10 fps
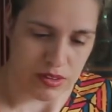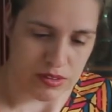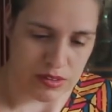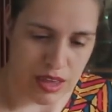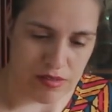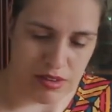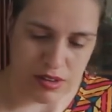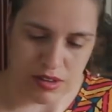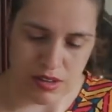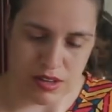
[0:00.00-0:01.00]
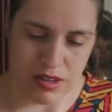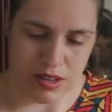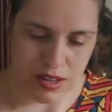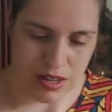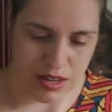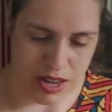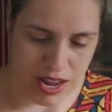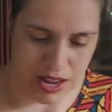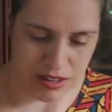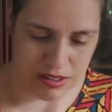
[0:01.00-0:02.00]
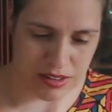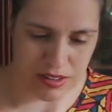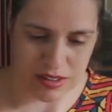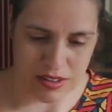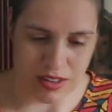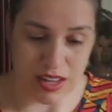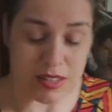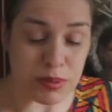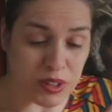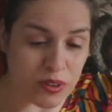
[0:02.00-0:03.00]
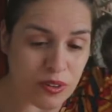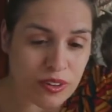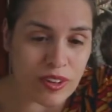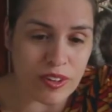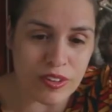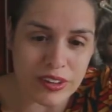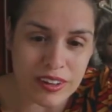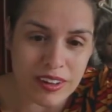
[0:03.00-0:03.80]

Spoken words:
7 and 8. That's pretty cool though, look.